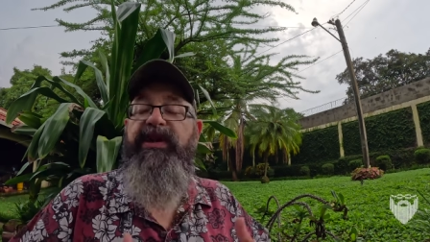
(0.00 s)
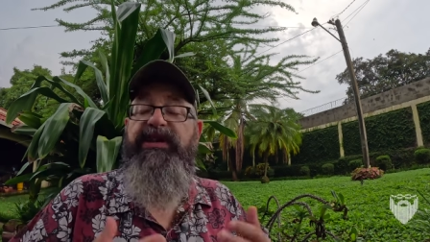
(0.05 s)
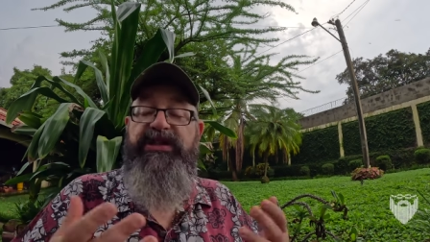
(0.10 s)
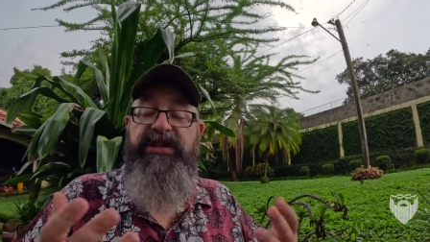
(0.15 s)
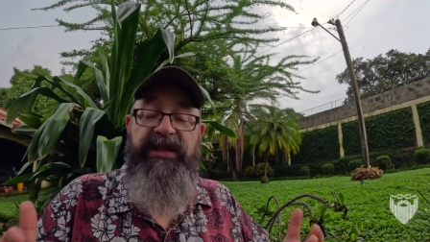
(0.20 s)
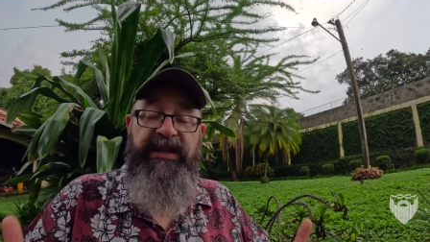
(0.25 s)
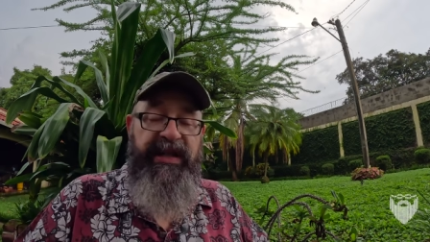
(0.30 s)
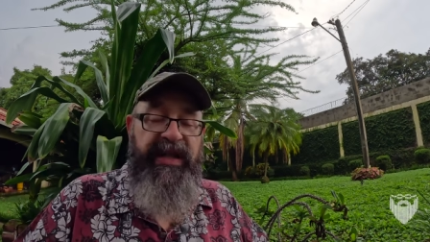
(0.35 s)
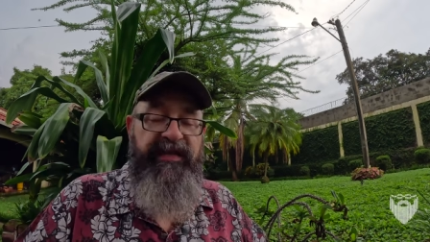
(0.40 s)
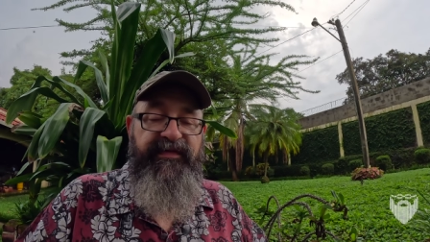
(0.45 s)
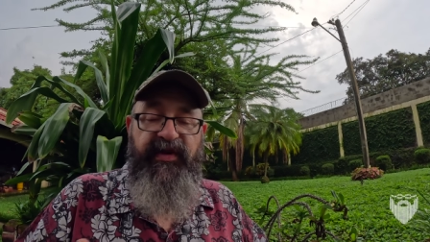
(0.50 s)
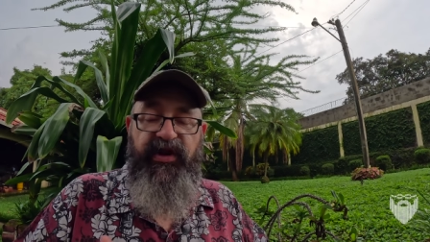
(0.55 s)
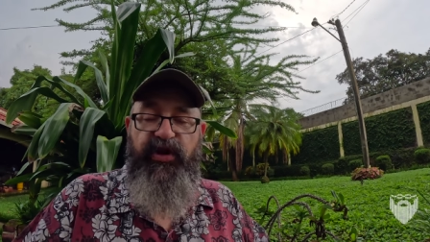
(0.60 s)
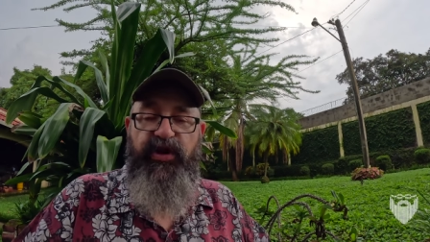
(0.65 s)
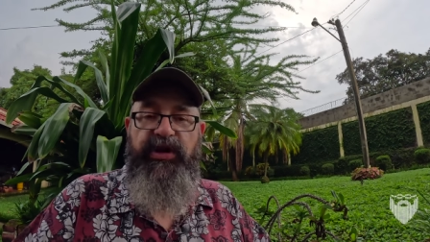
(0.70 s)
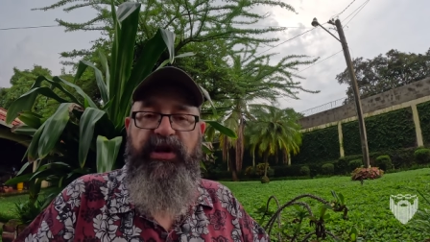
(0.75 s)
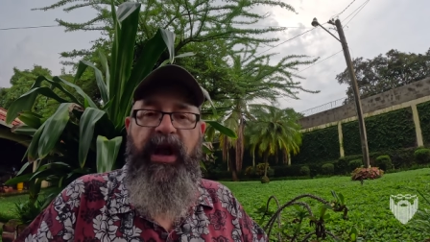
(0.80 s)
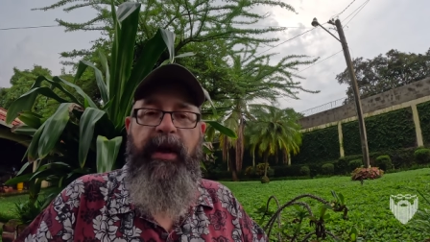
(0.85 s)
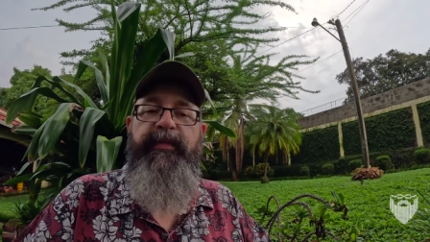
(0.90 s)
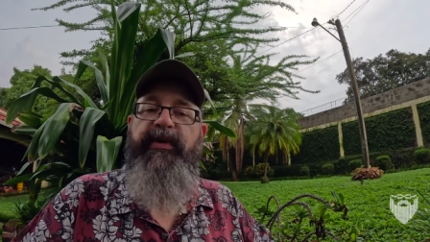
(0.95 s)
to leave in
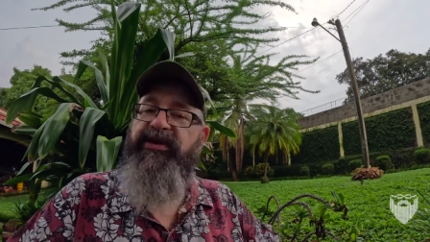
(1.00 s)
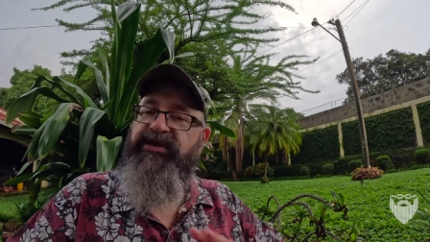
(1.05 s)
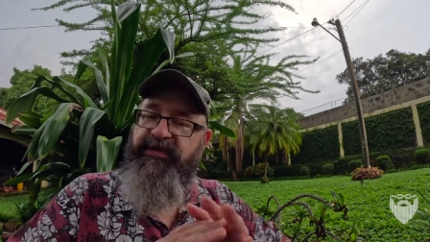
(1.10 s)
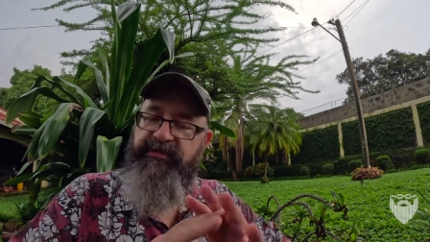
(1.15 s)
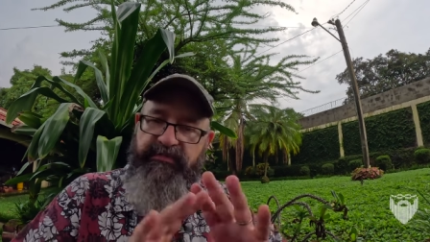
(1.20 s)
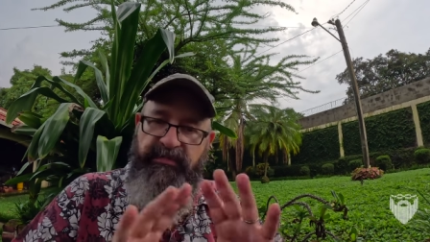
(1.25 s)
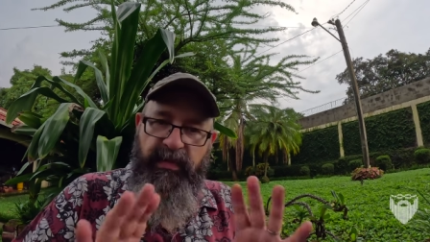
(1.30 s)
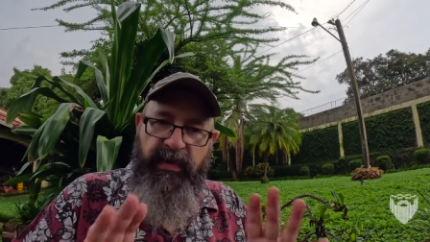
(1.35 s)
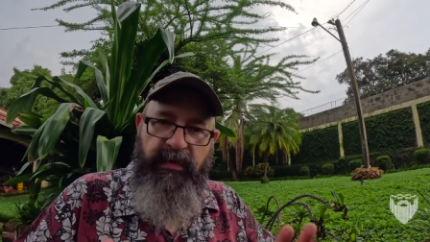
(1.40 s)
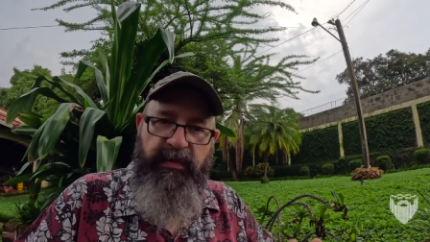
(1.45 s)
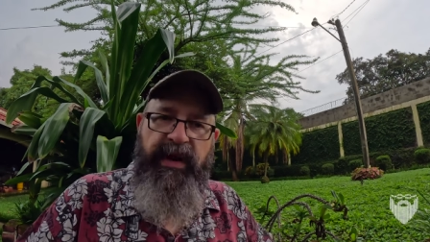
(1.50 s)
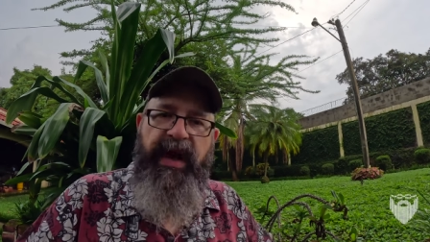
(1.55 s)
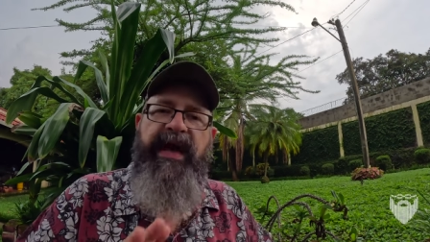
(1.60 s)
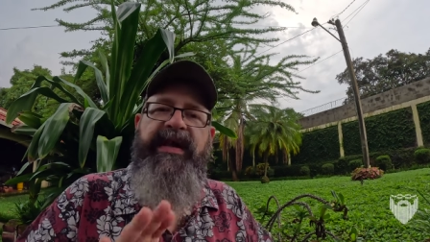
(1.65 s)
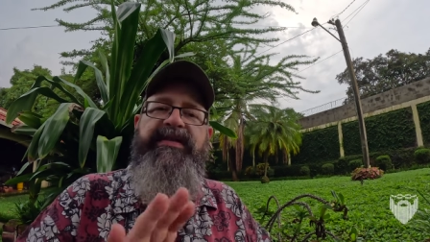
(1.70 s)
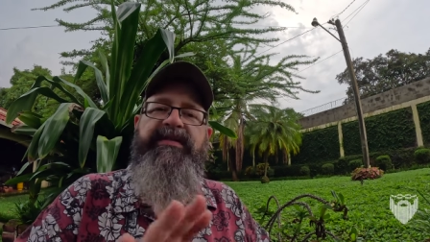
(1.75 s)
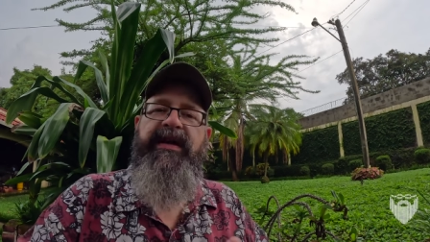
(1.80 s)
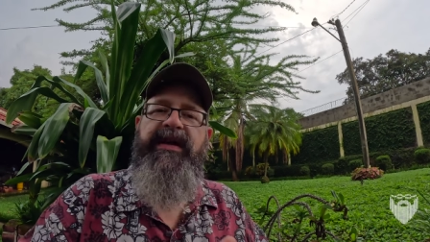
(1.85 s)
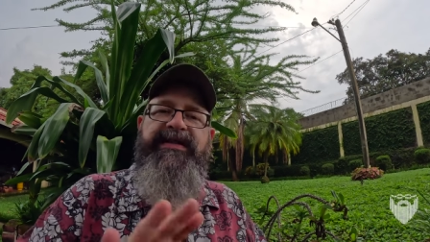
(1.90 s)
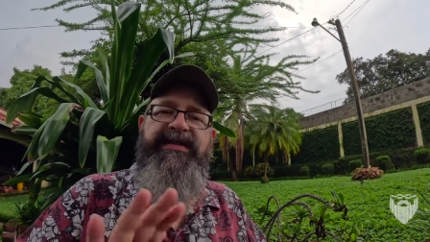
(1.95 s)
good numbers. Okay,
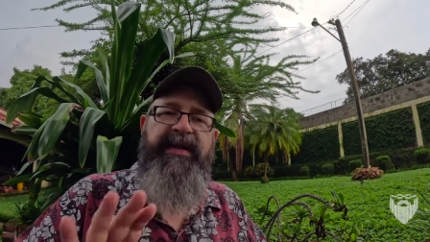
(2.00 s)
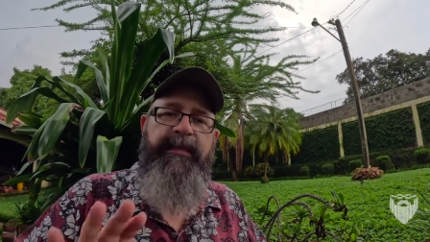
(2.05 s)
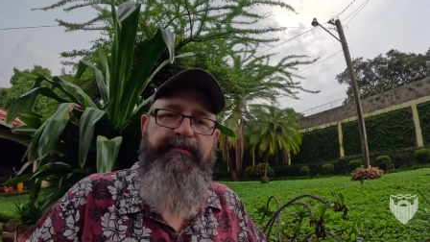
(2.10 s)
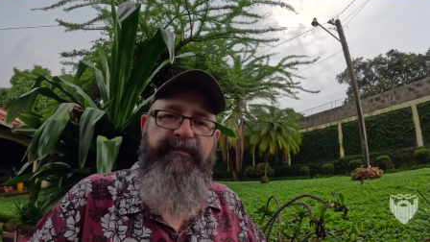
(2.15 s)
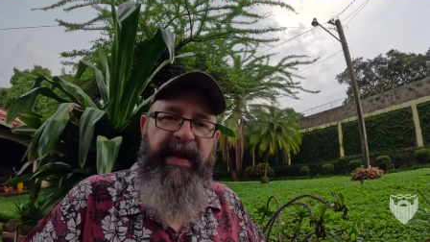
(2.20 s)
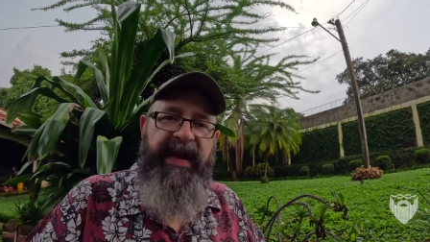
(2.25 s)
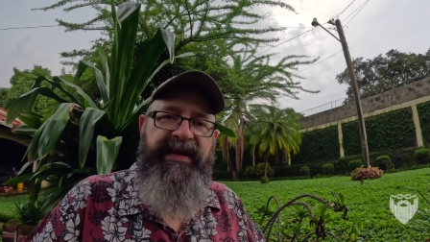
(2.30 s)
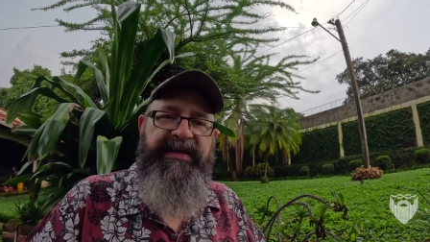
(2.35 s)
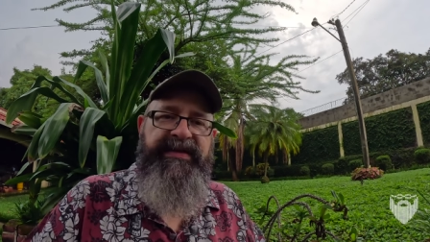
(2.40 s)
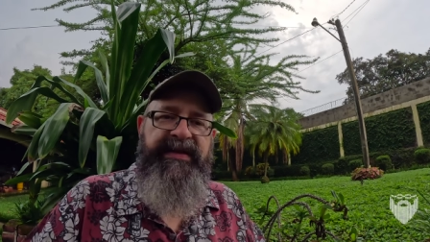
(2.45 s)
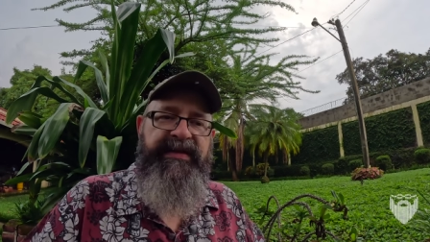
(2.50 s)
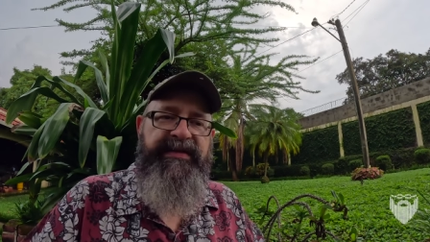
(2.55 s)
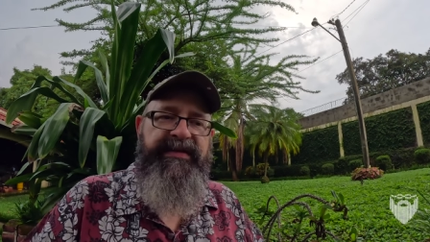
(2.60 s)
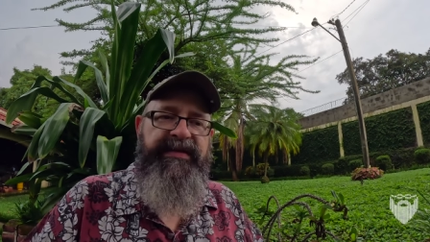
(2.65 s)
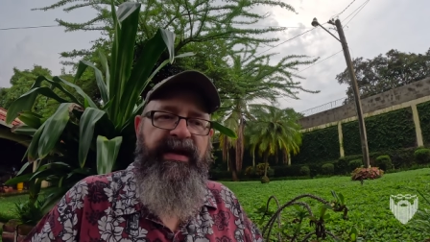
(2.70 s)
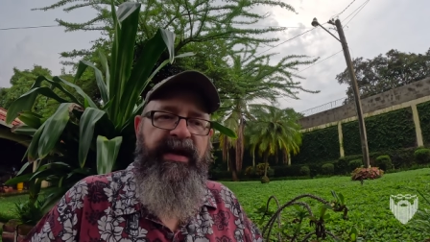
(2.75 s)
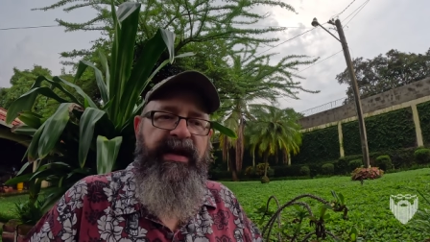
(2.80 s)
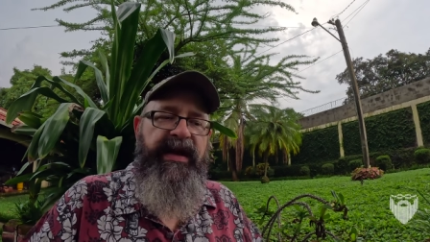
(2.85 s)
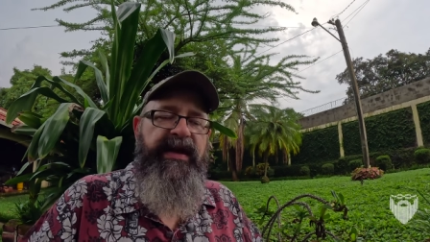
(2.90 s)
so that's the basis.